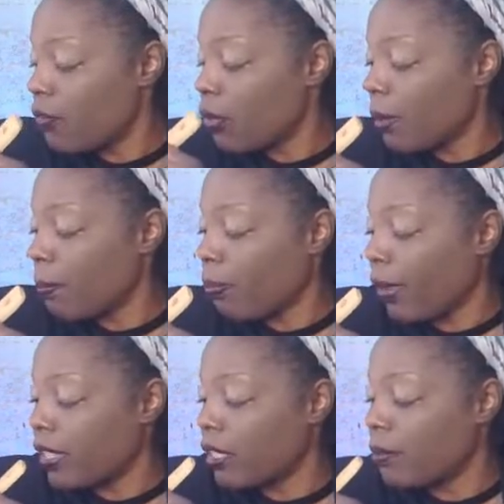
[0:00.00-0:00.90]
you can
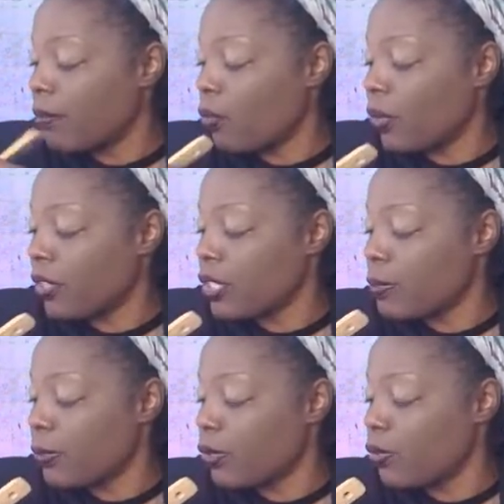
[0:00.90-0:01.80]
break them with a
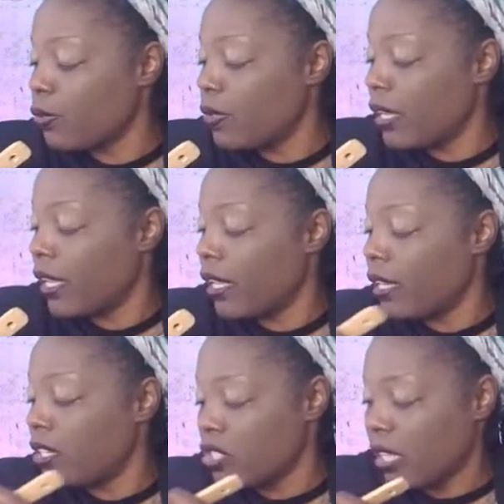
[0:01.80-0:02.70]
spoon
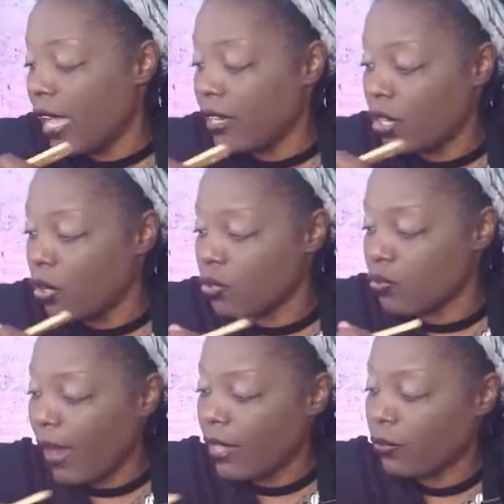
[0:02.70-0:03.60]
and it just kind of
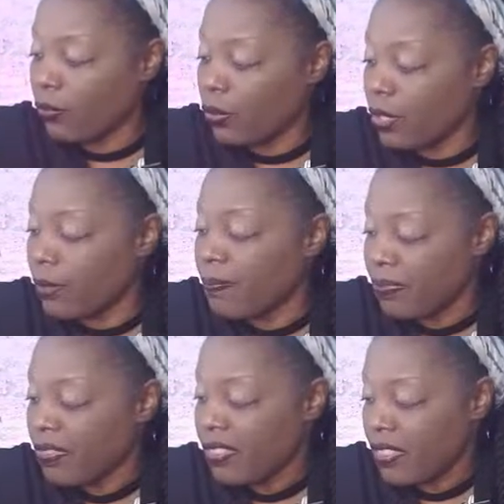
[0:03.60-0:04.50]
goes right through them,
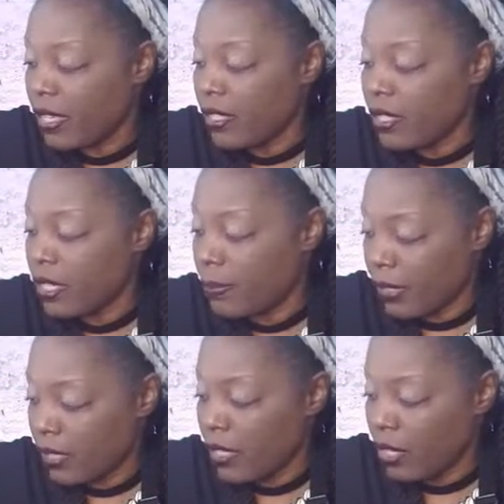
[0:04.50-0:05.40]
then
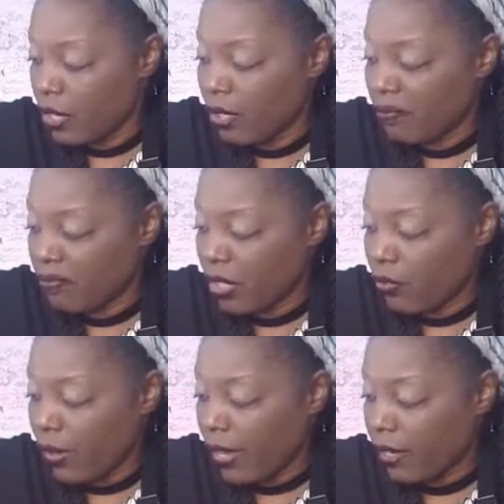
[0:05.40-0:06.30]
typically they're
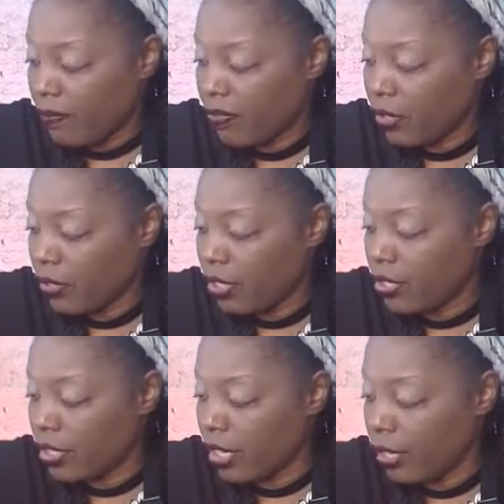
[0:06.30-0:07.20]
ready. They're
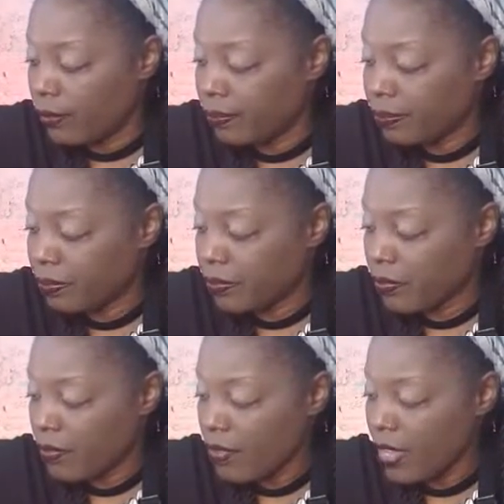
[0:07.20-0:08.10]
good to go.
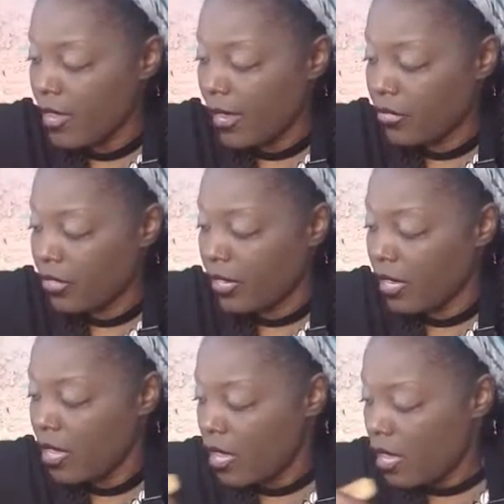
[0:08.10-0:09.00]
And I
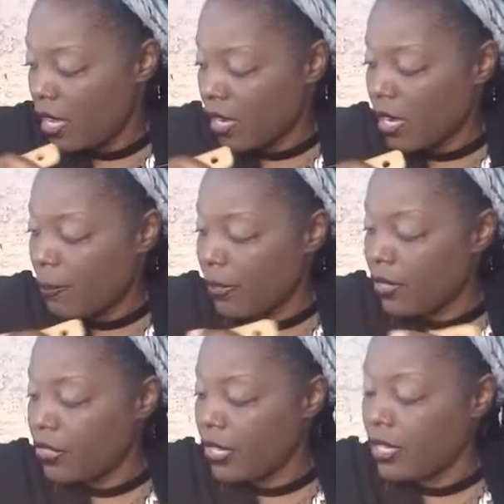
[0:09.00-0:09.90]
think a couple
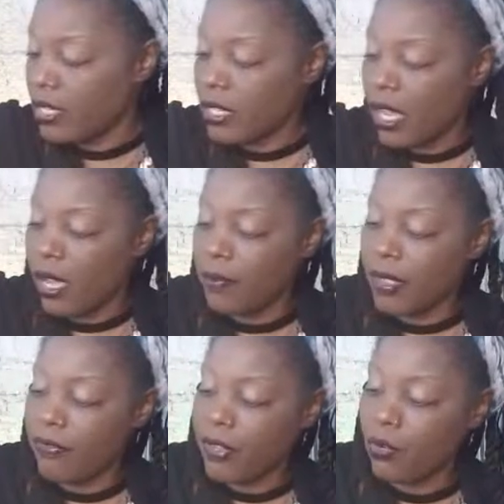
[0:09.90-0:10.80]
of these,
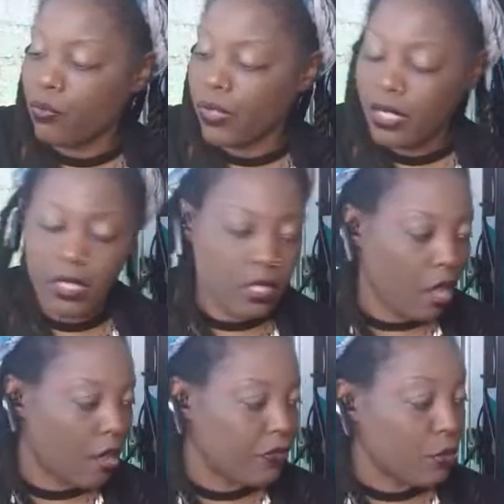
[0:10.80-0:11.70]
they feel really
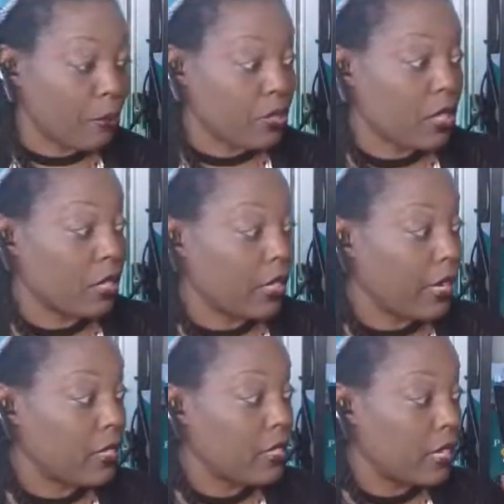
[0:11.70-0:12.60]
soft. So I'm just going to
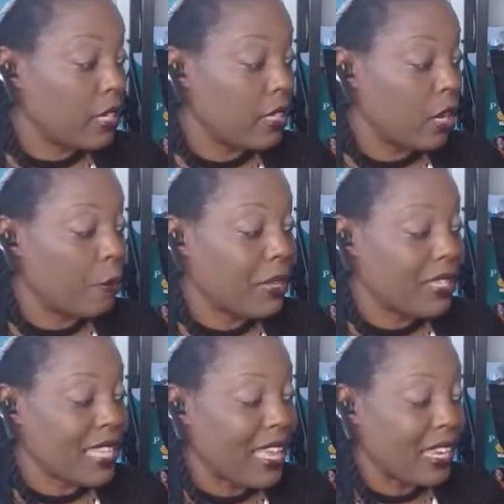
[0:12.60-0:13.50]
let it sit in there
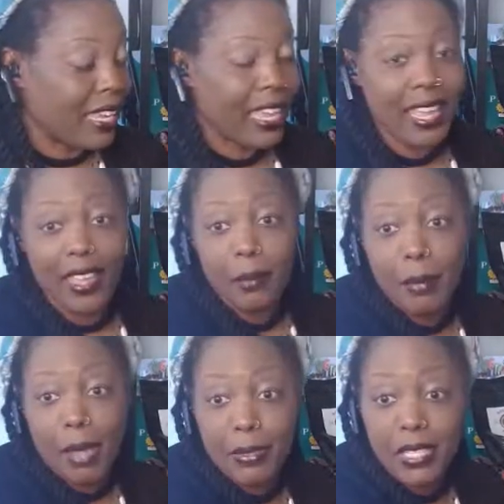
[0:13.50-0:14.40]
because I like egg in
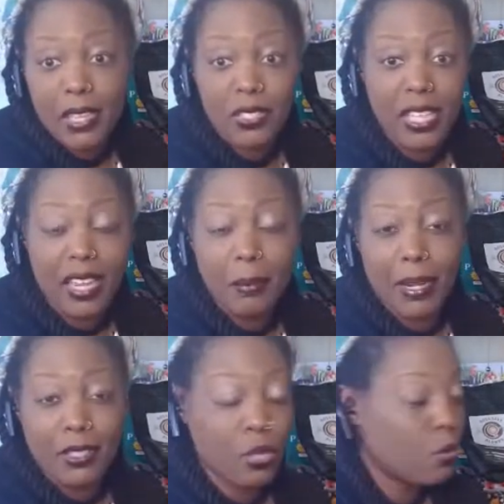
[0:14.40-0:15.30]
my potato salad,
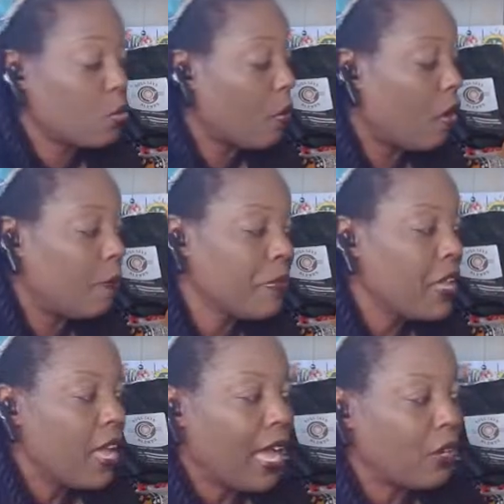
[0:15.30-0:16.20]
but I told you all
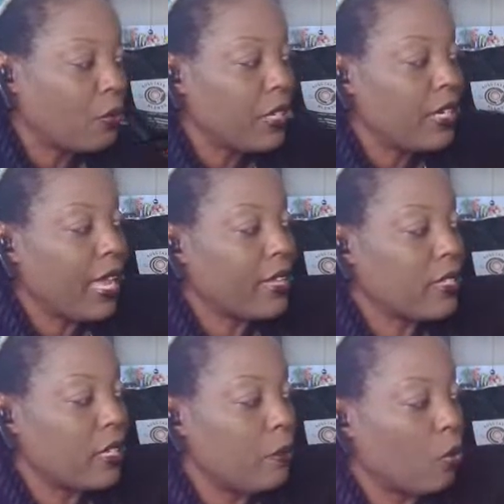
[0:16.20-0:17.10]
I don't eat
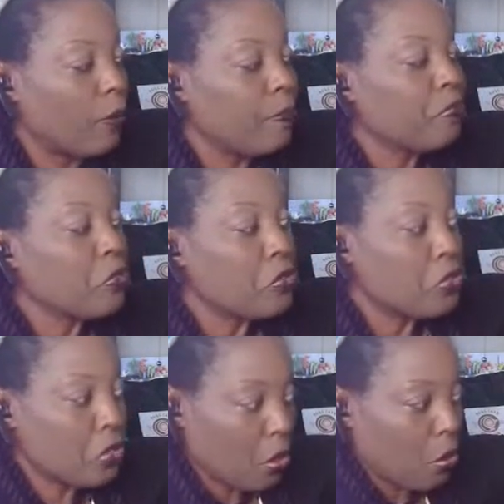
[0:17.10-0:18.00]
eggs anymore.
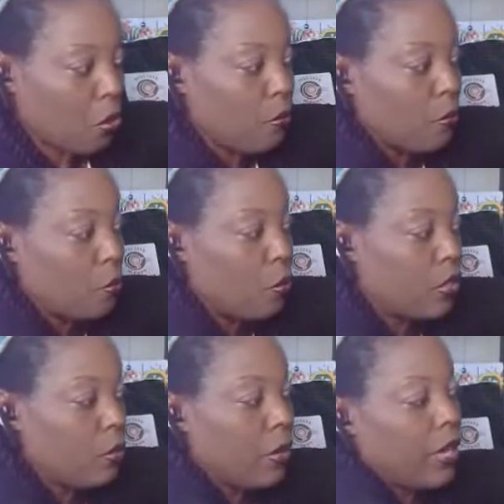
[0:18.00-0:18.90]
So
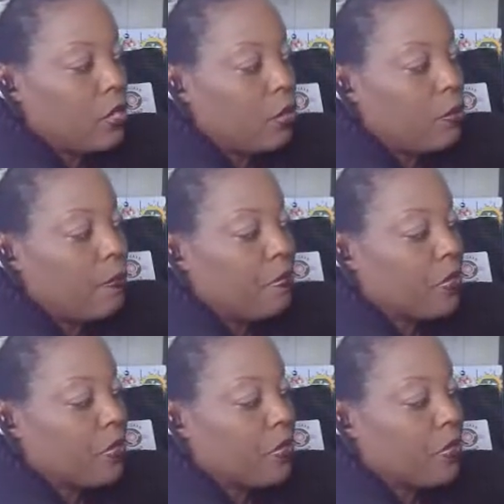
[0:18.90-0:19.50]
what do?